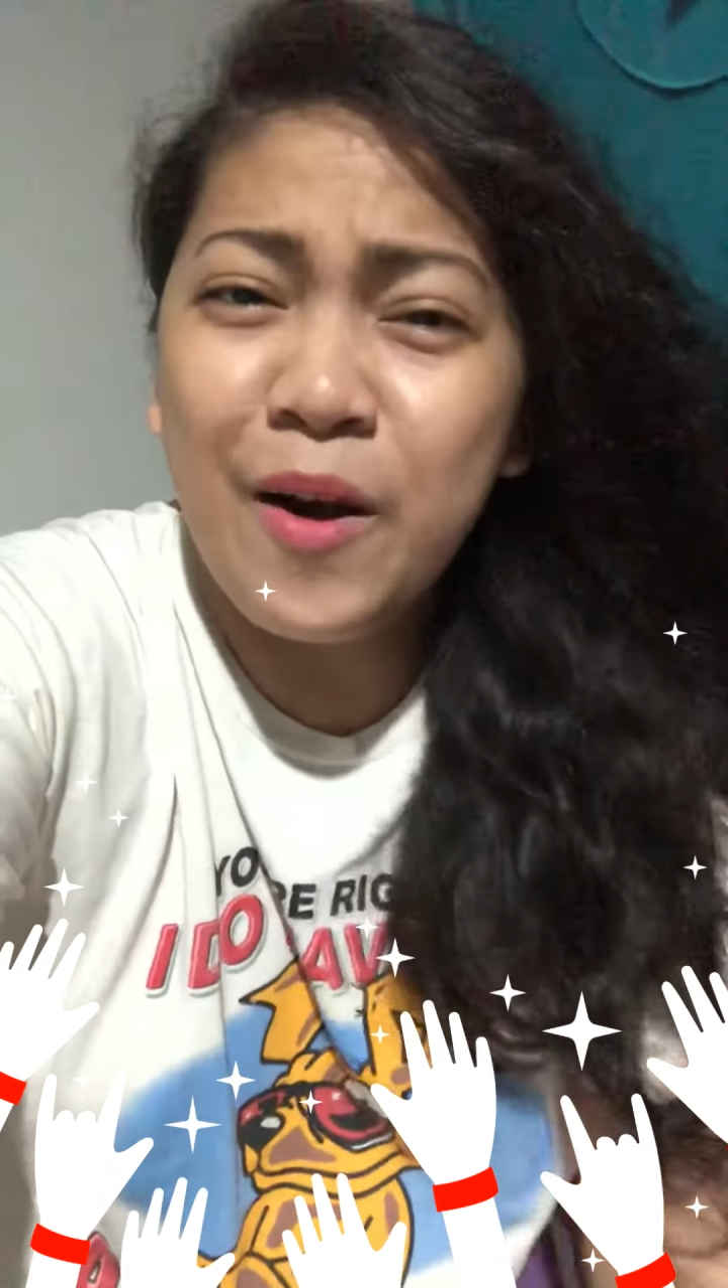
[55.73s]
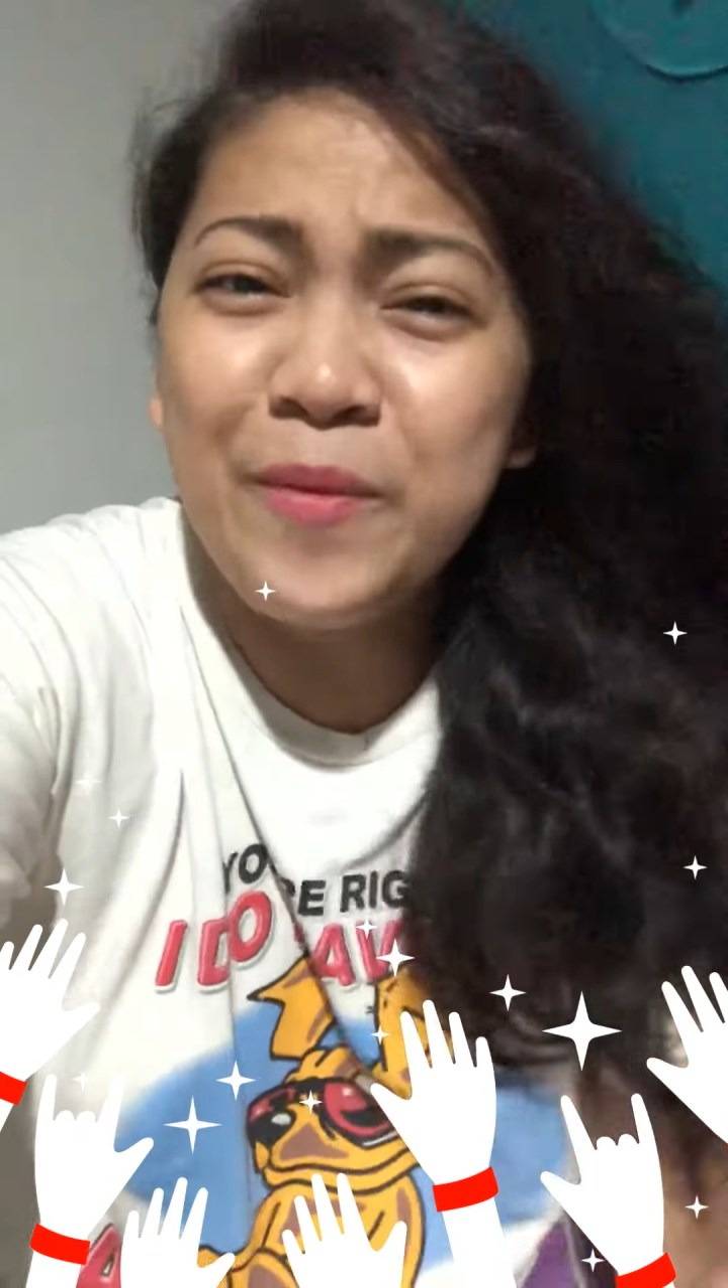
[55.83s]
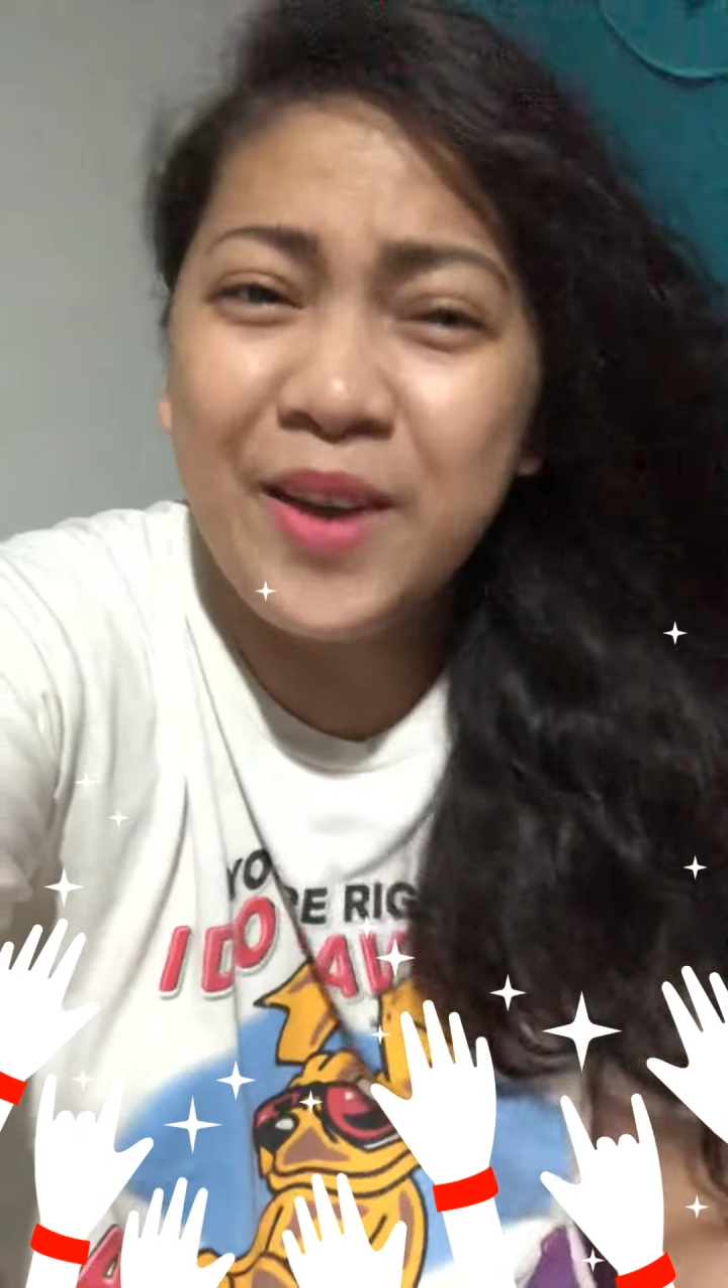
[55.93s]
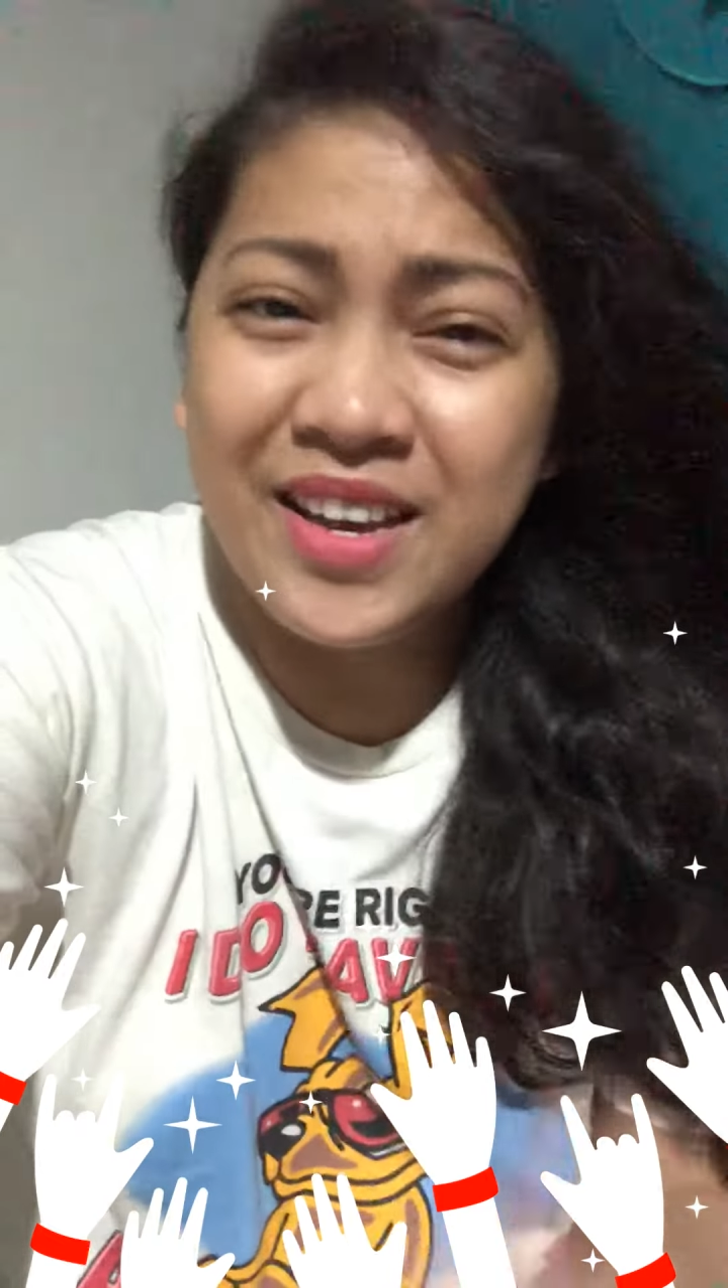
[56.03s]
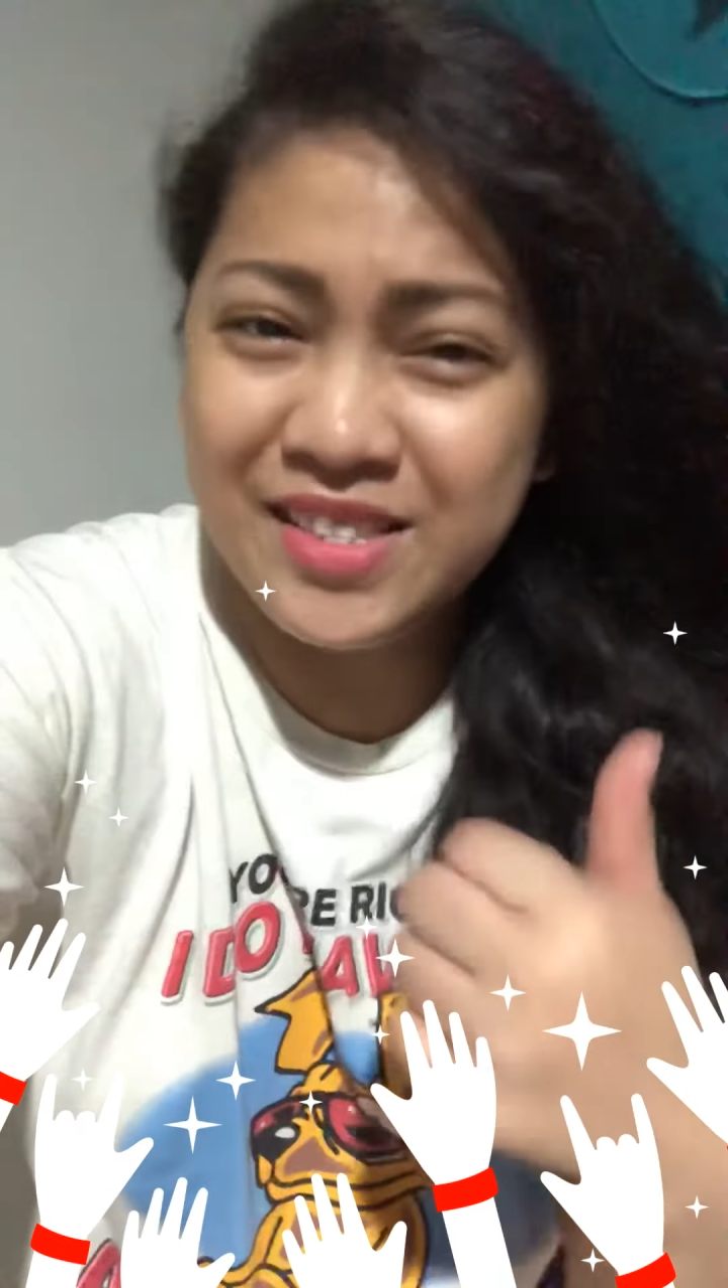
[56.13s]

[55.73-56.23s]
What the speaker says: hope you